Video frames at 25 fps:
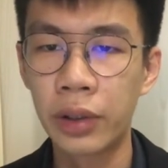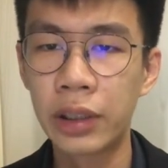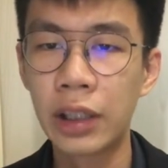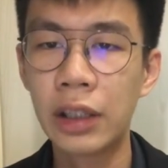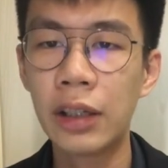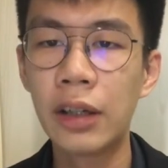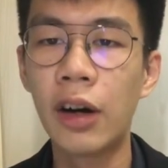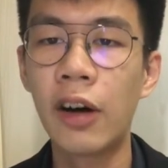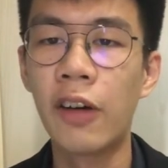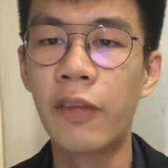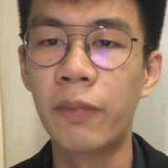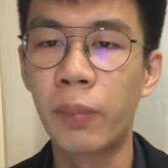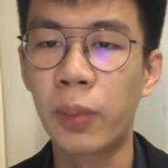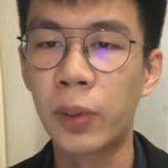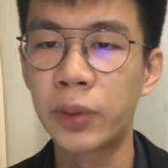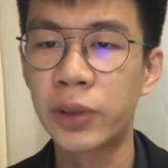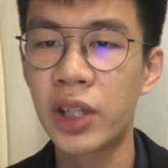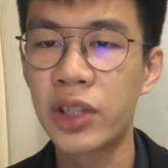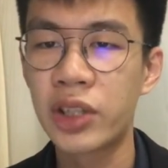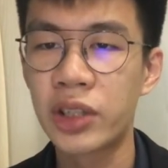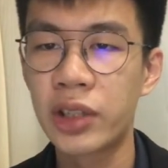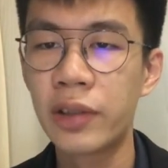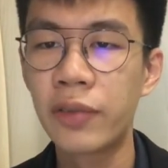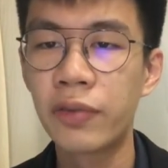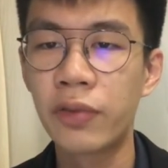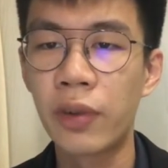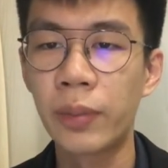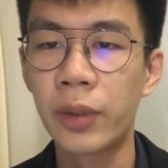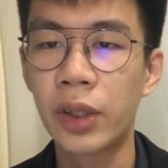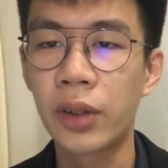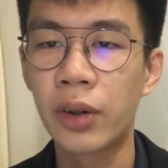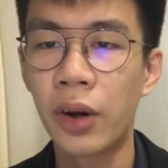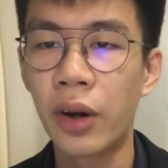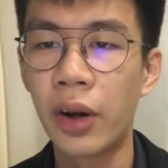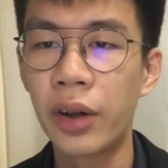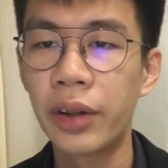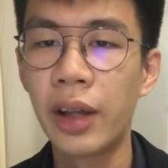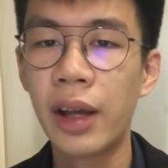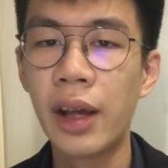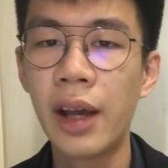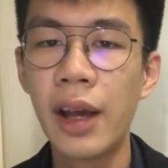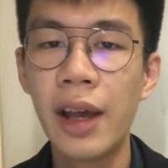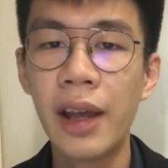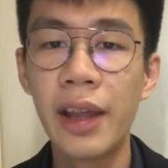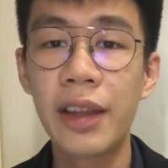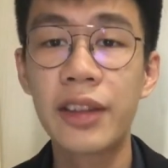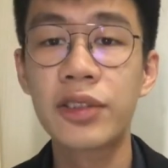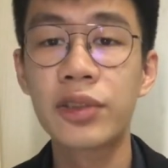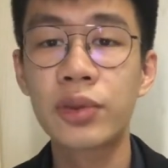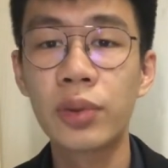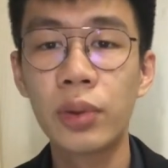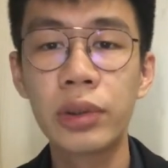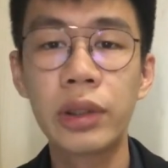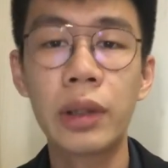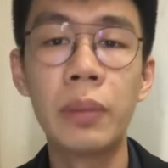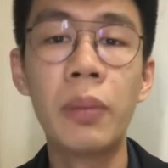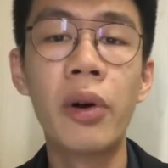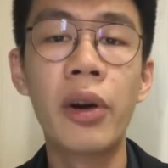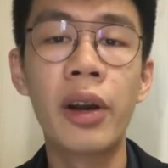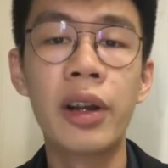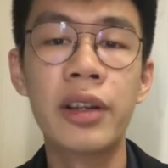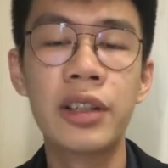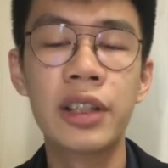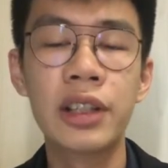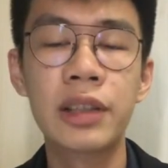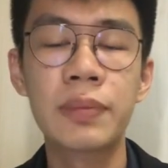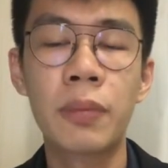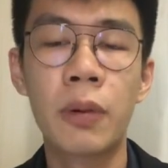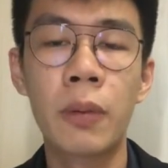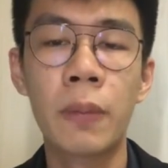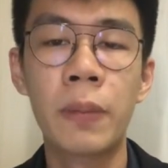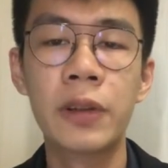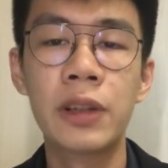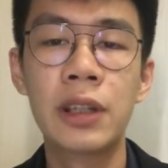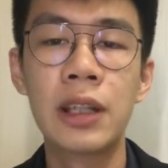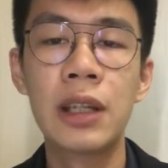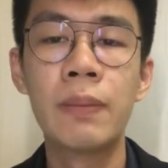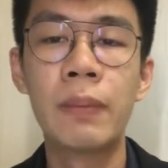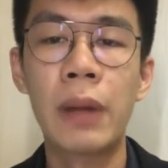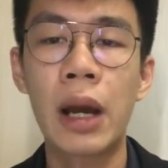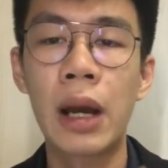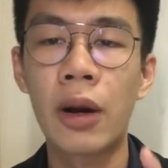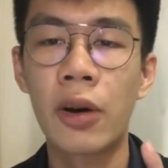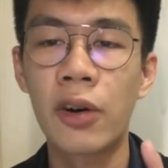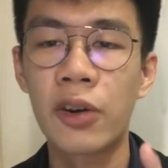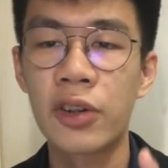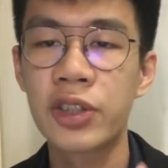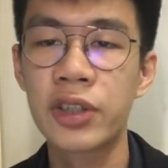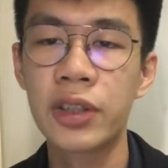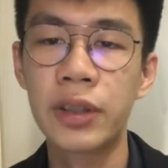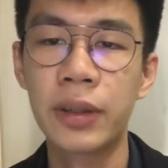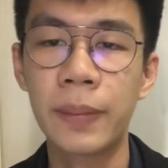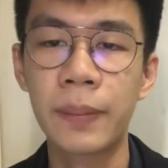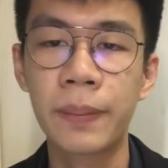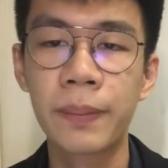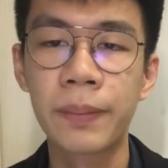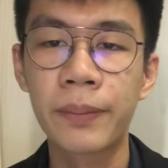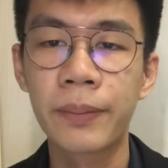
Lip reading: of possession from the court and sold the mortgagee's property by auction.